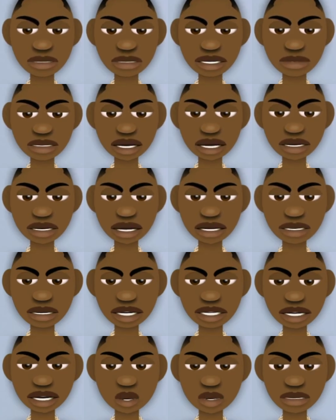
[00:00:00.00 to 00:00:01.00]
So I used
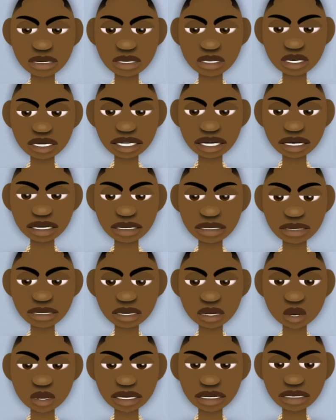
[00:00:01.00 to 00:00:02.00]
to sort of just float
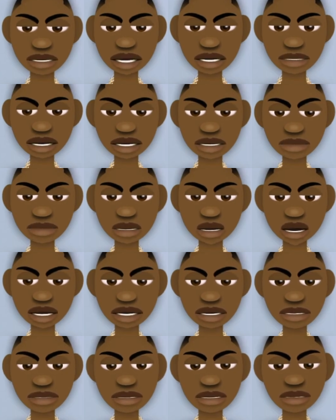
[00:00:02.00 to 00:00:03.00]
through it by getting
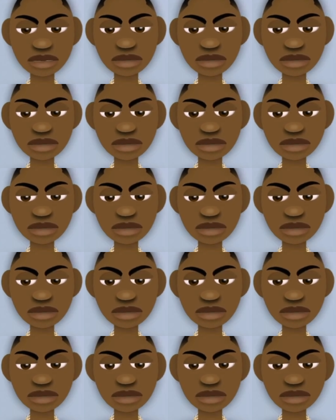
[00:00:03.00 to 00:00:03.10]
high.